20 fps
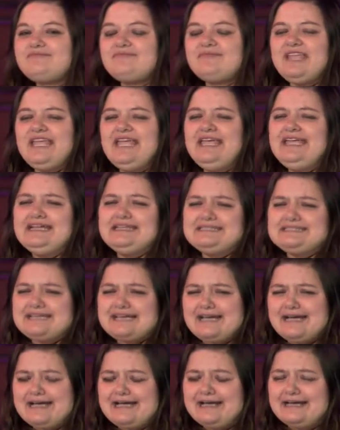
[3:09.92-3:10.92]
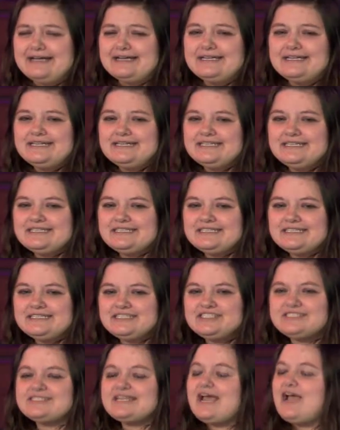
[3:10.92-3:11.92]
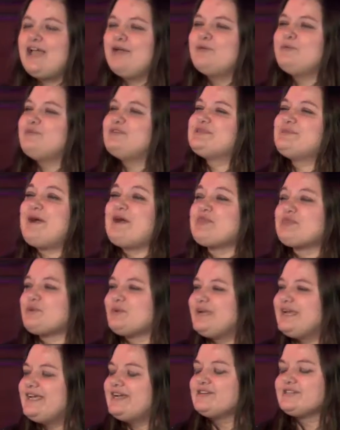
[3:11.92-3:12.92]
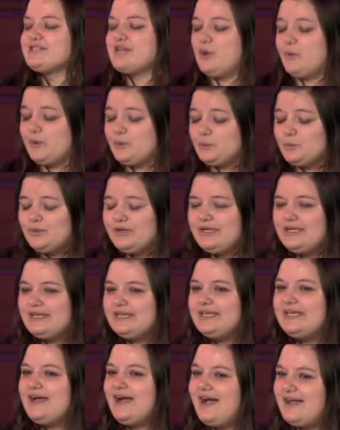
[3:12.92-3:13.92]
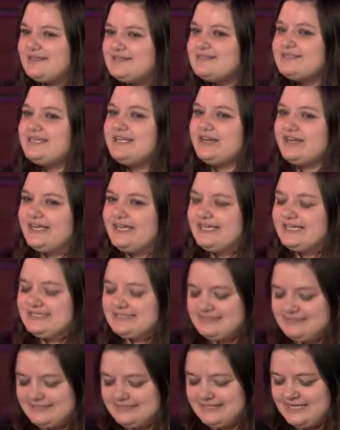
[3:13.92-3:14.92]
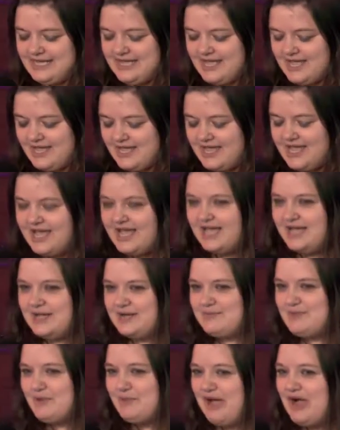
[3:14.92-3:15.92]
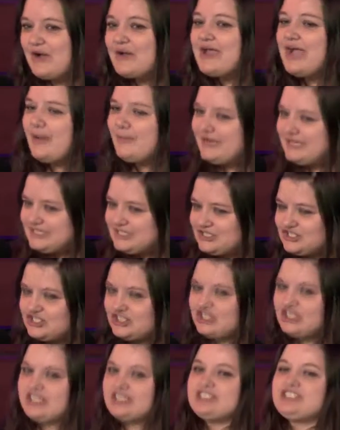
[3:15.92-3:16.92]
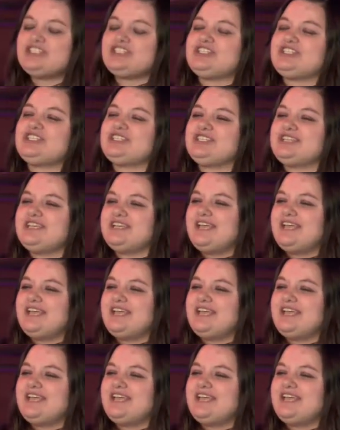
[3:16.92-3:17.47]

And it was about 3 years ago, we really got serious about coming to church.